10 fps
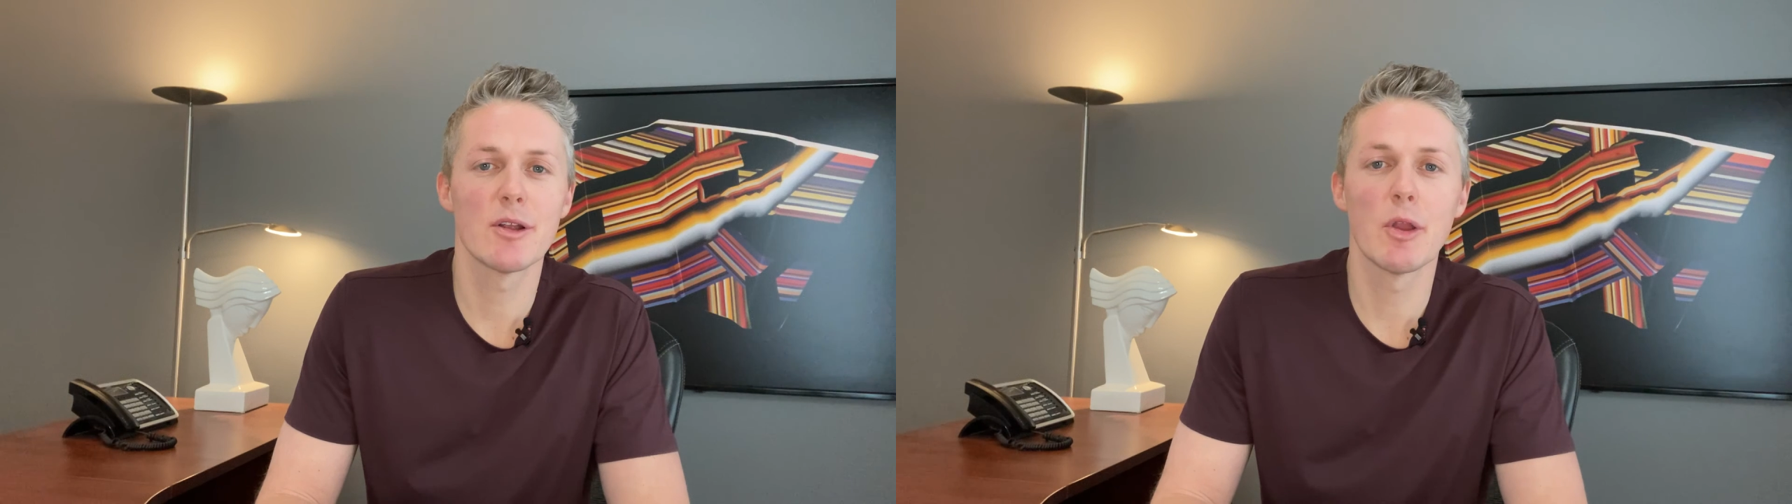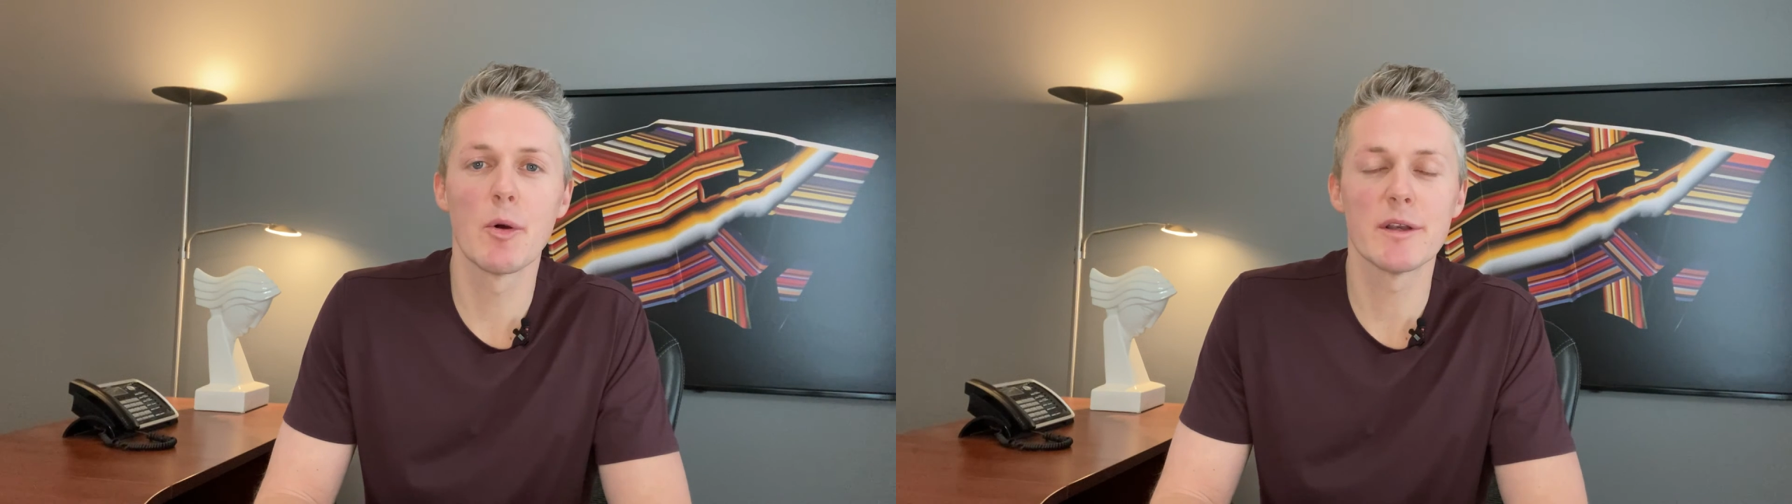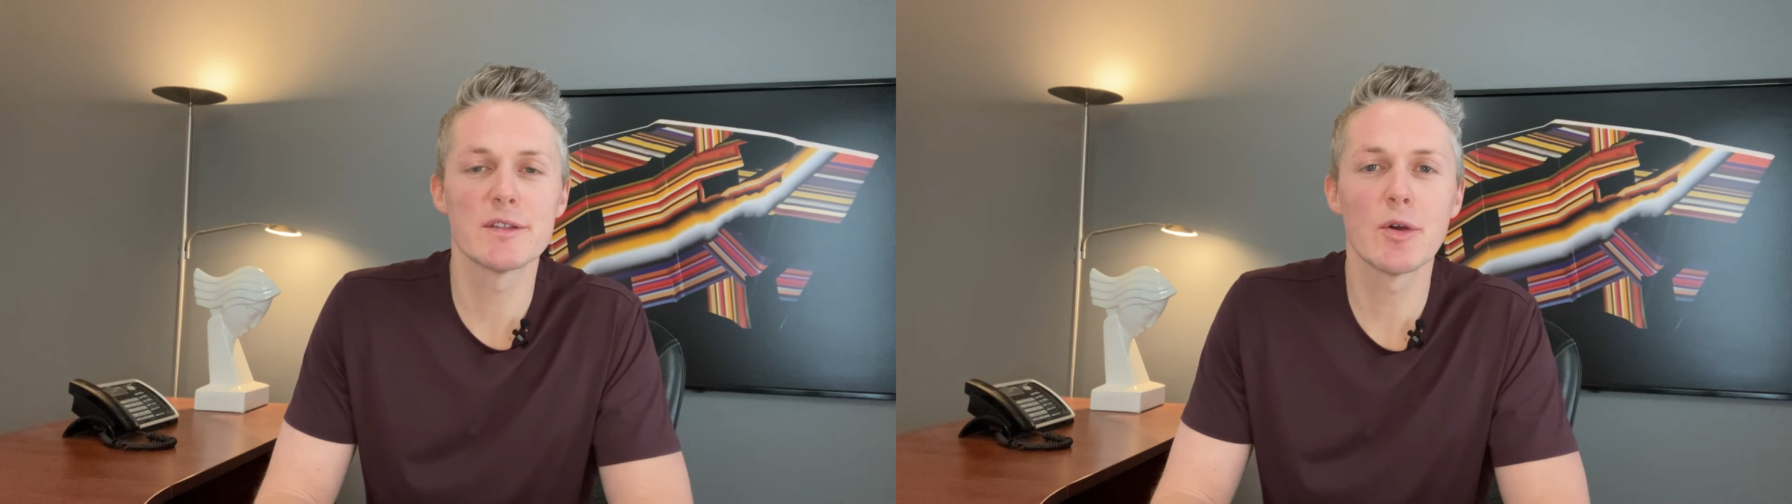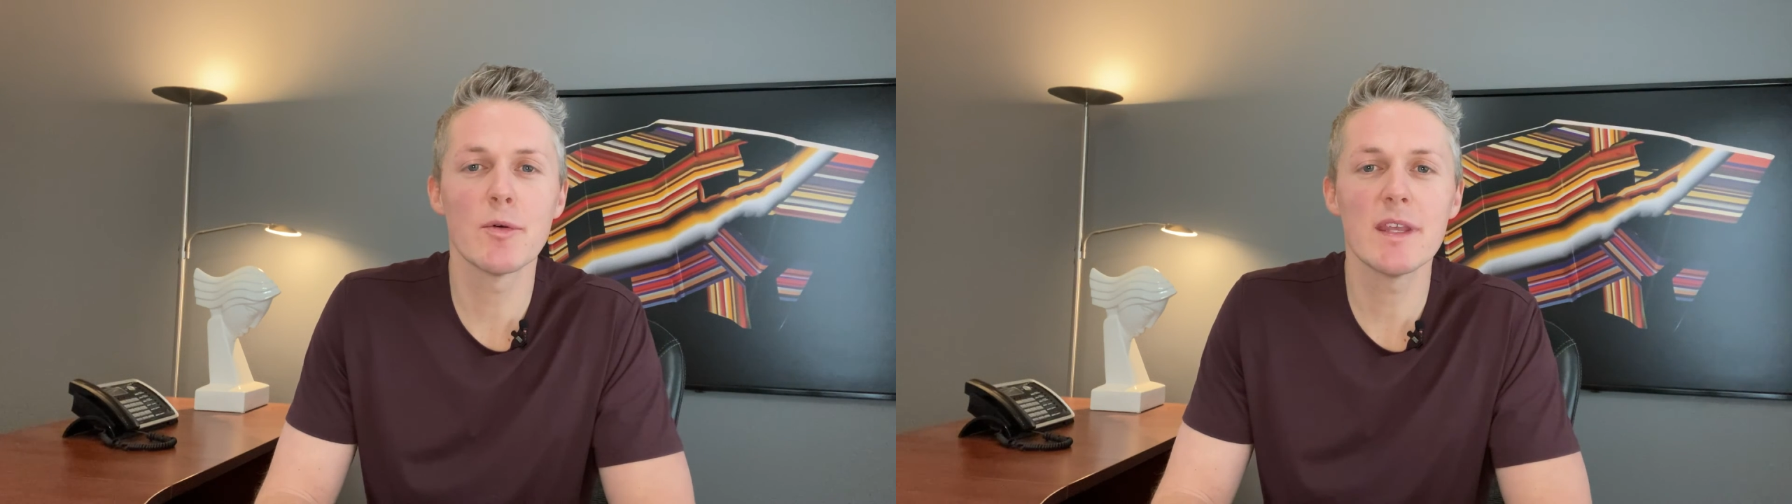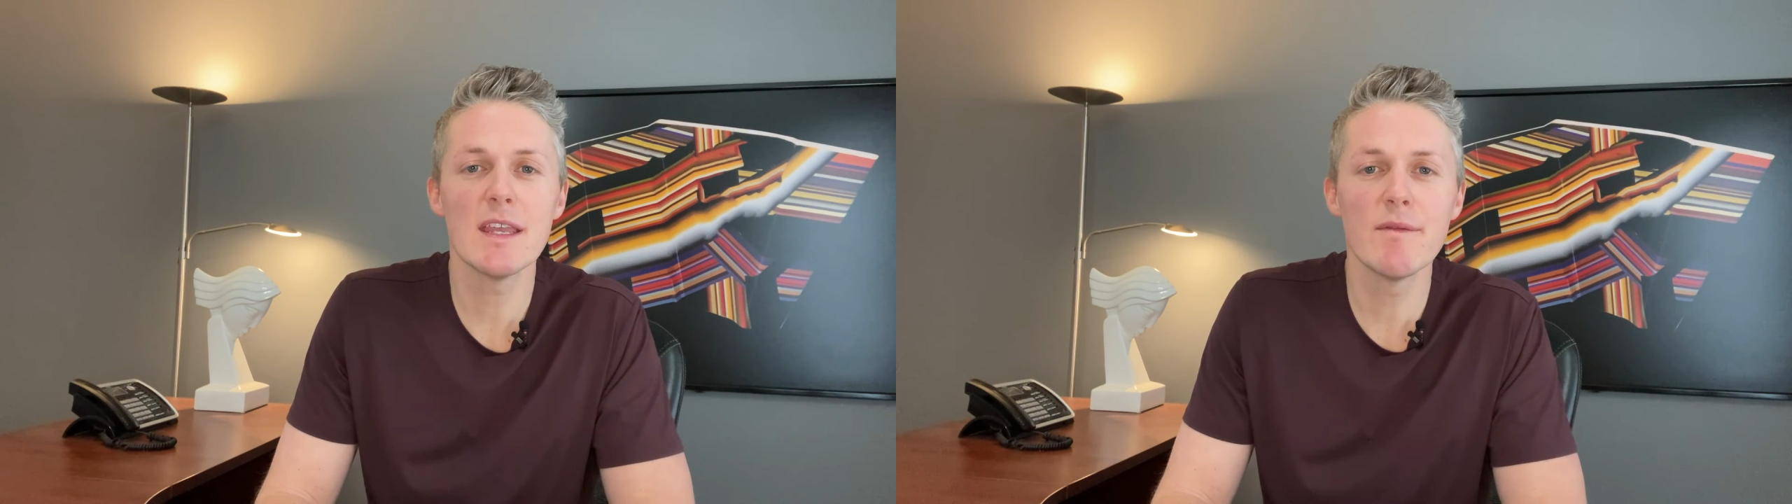are lower,
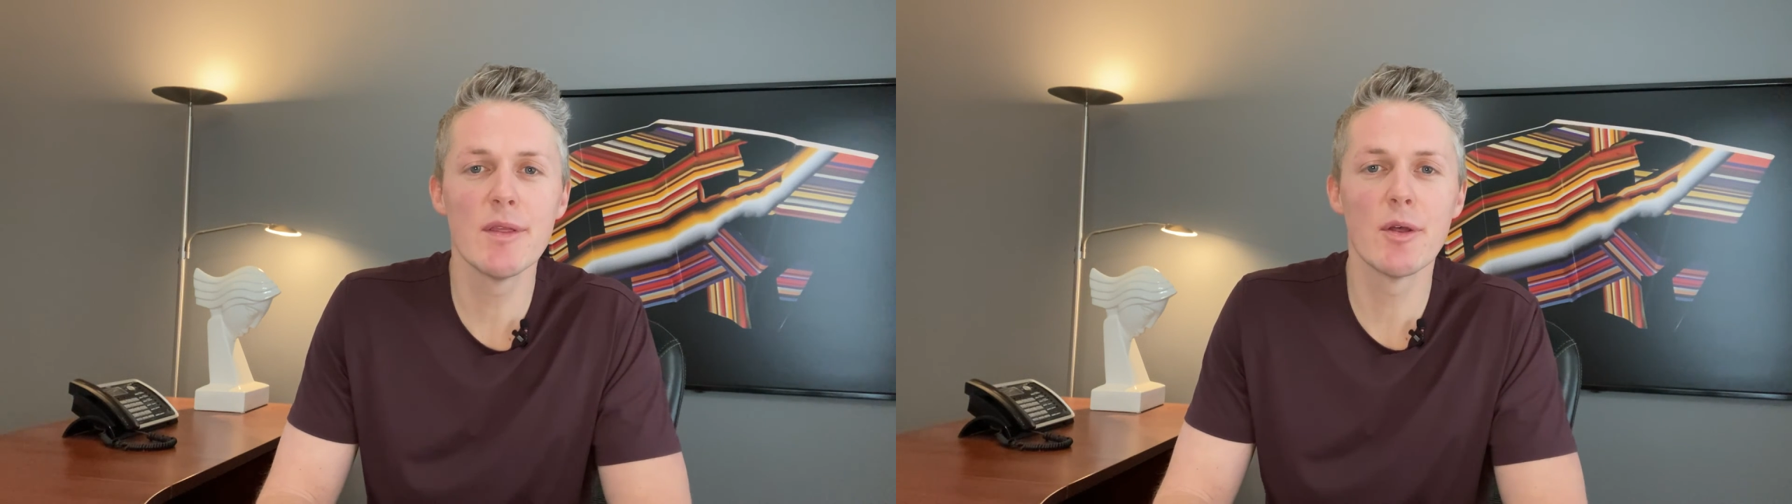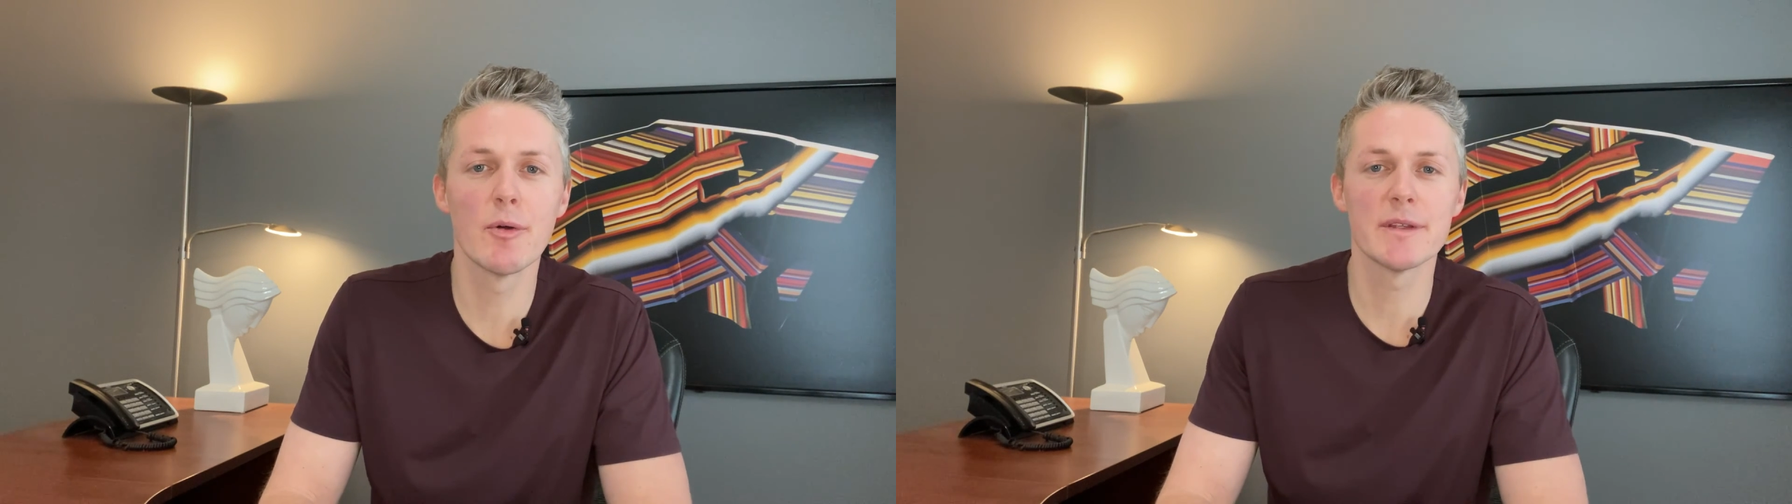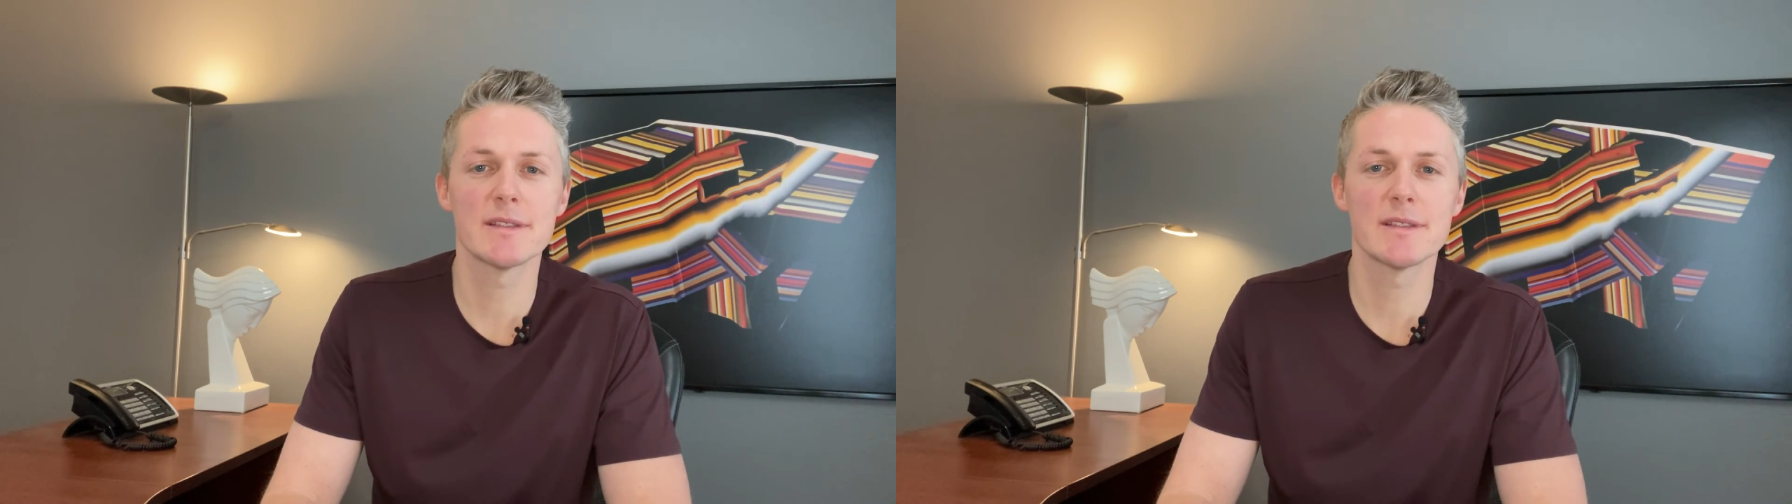so even though the